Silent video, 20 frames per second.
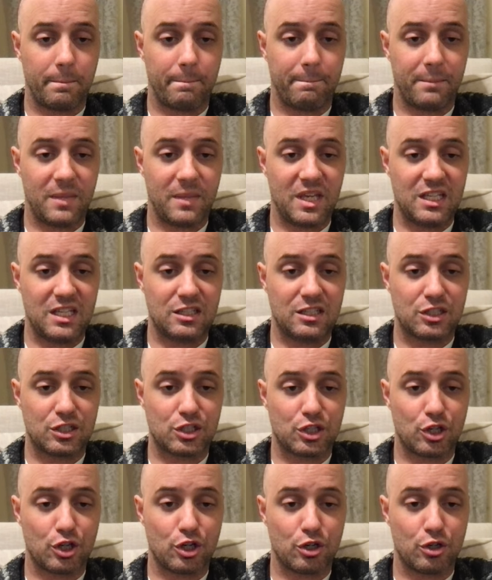
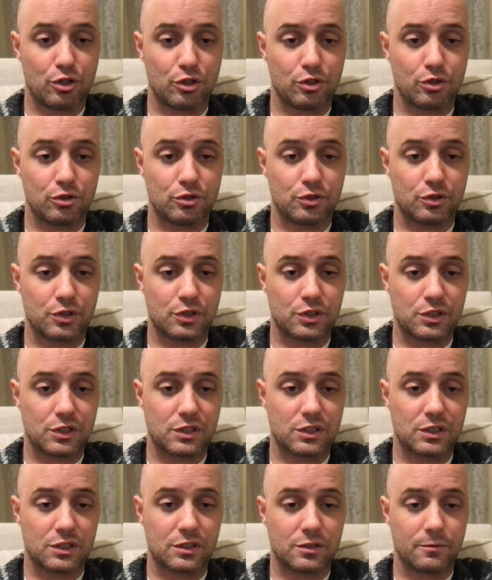
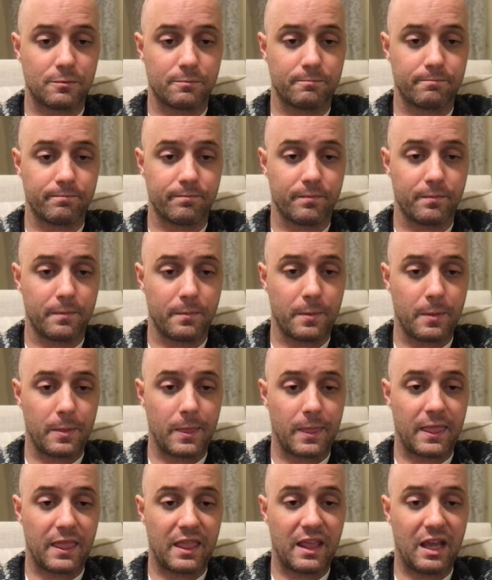Meters.
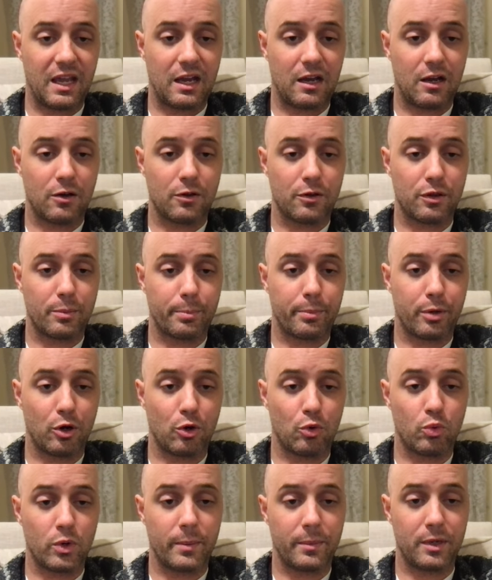Now the
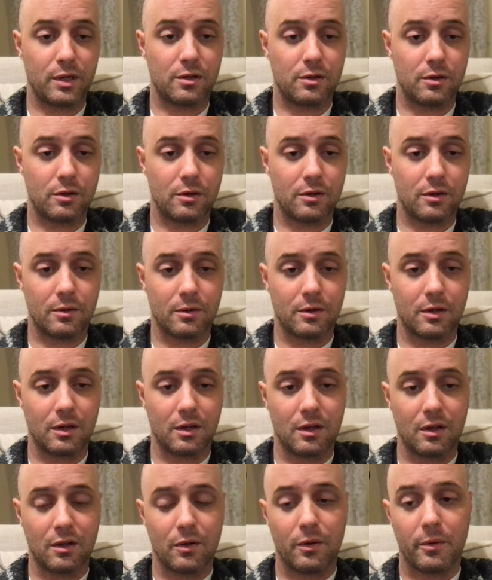perimeter.
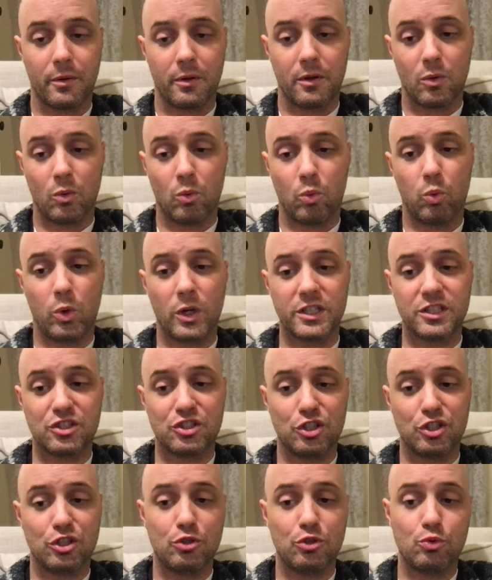What
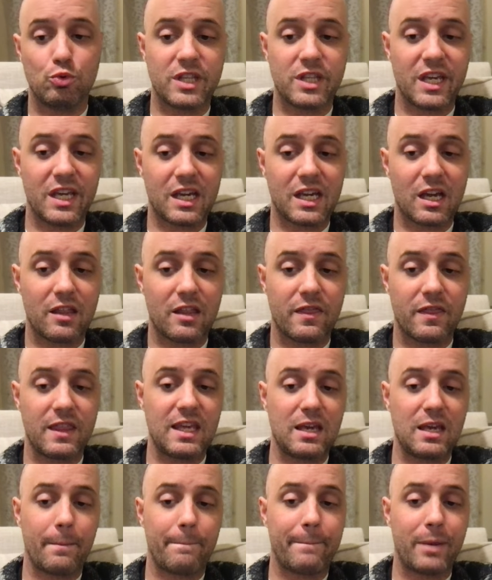do you think
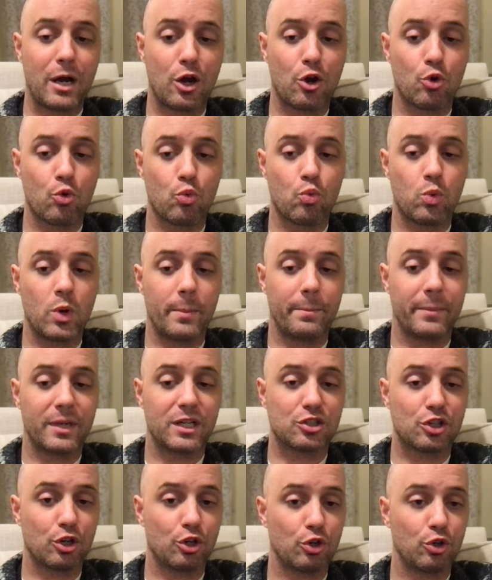the
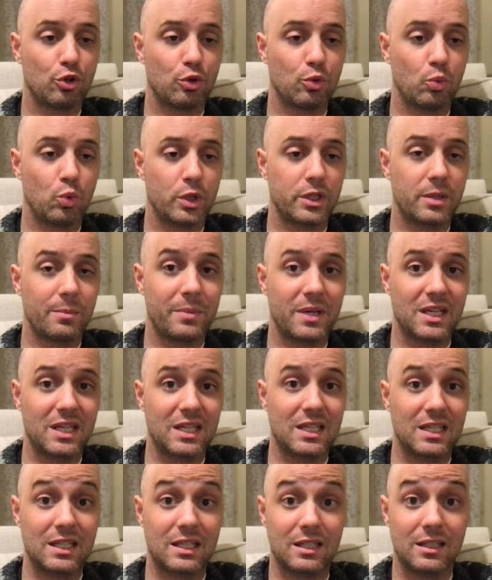perimeter would
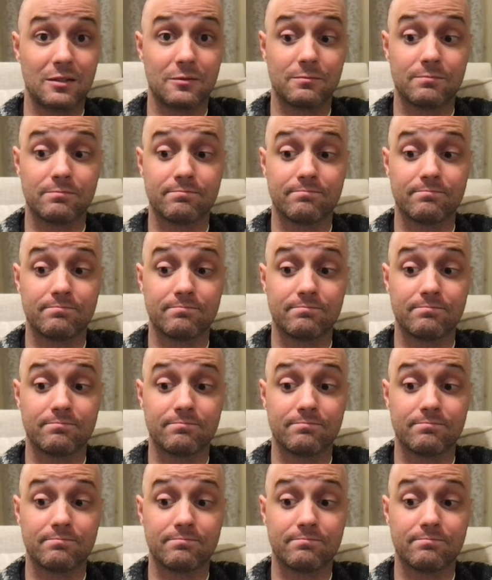be?